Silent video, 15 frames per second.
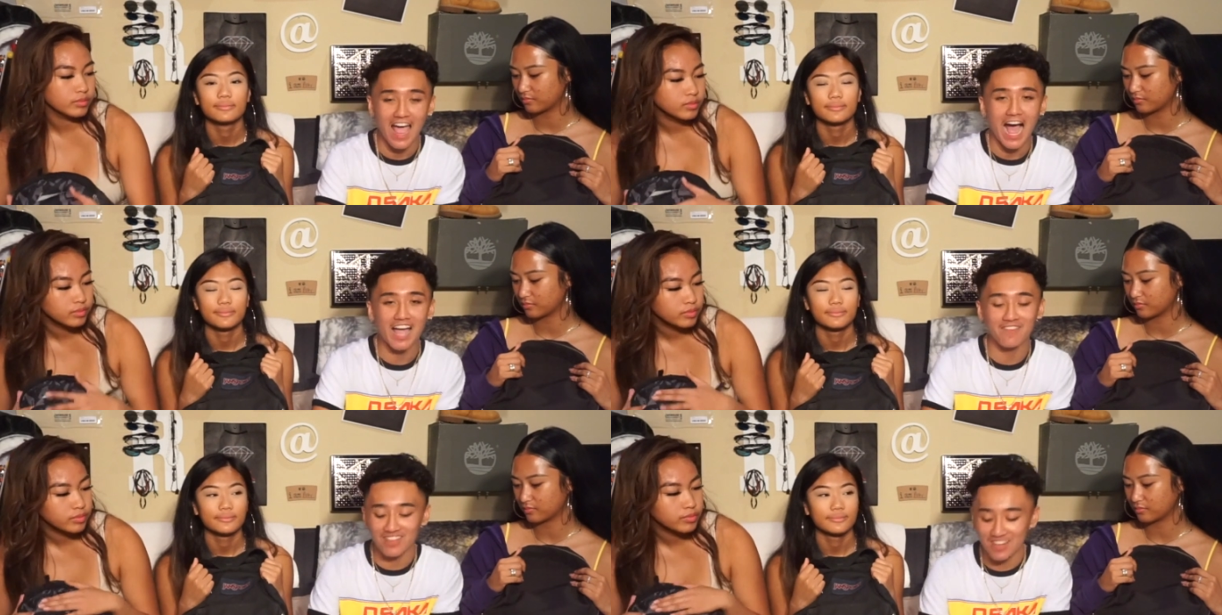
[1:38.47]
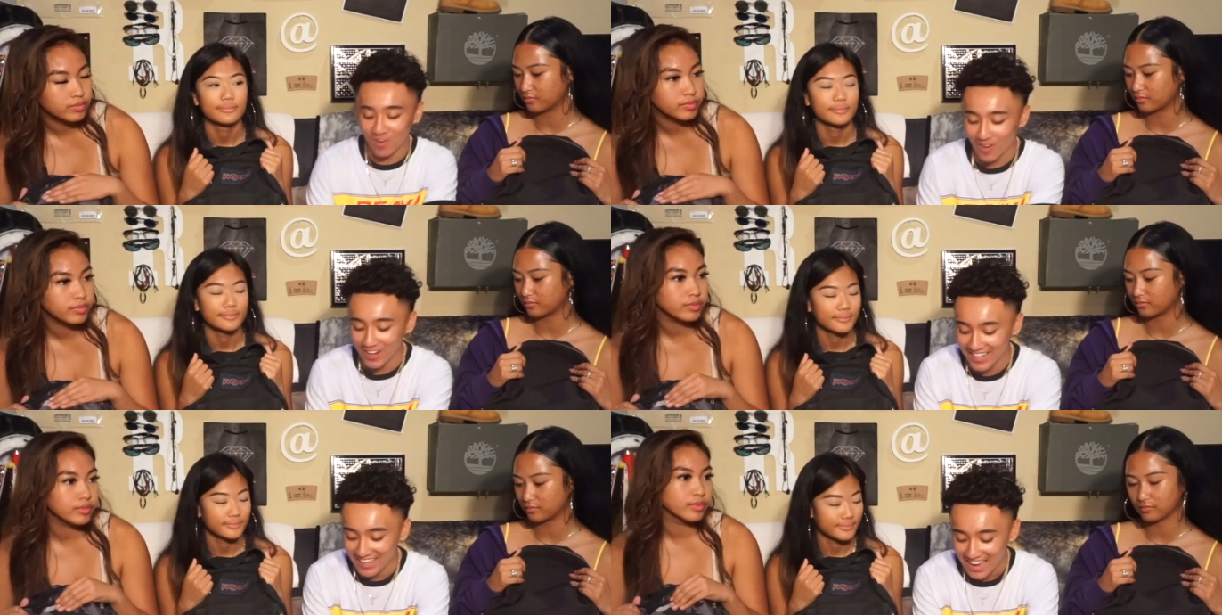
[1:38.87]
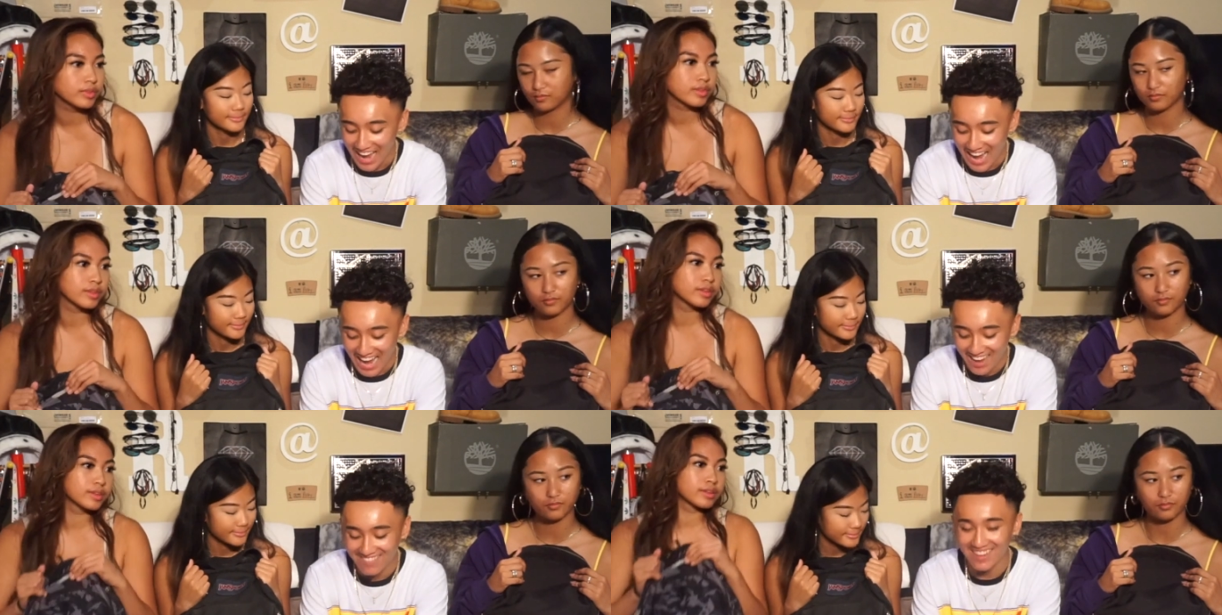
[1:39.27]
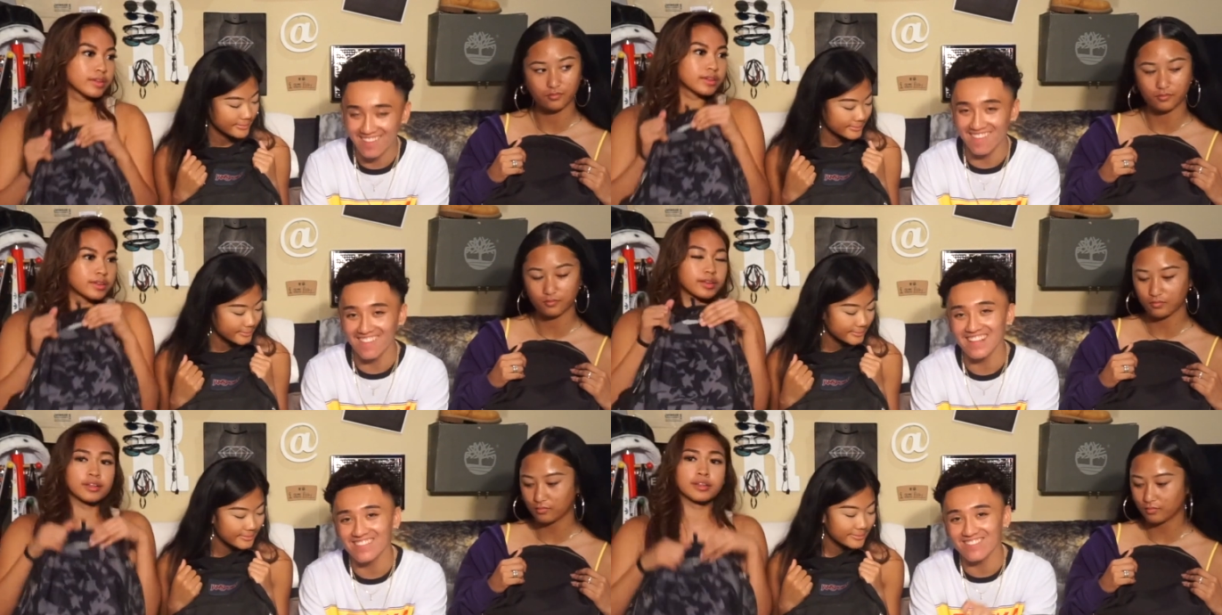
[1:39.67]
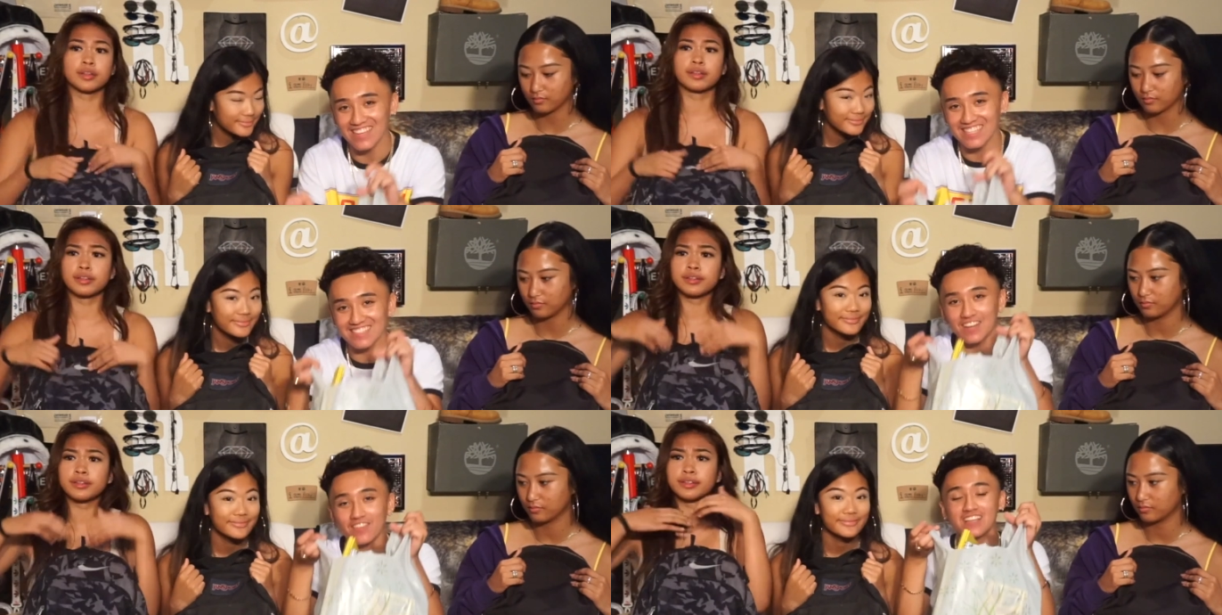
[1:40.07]
Speaker 1: I've been holding. Right now. I've been holding
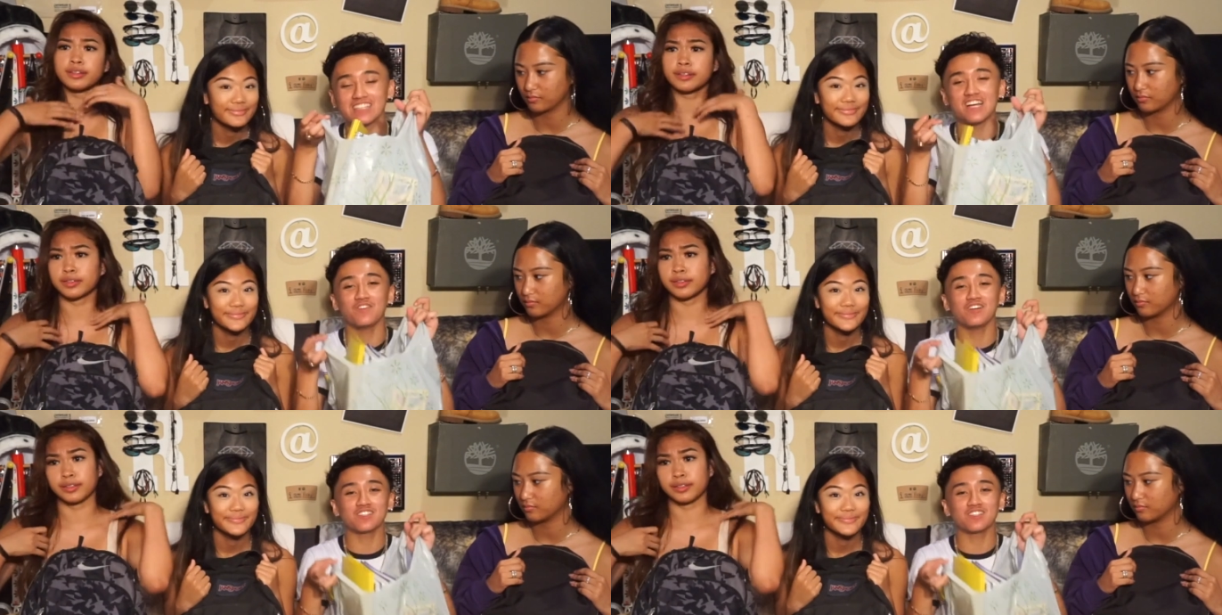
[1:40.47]
my stuff because I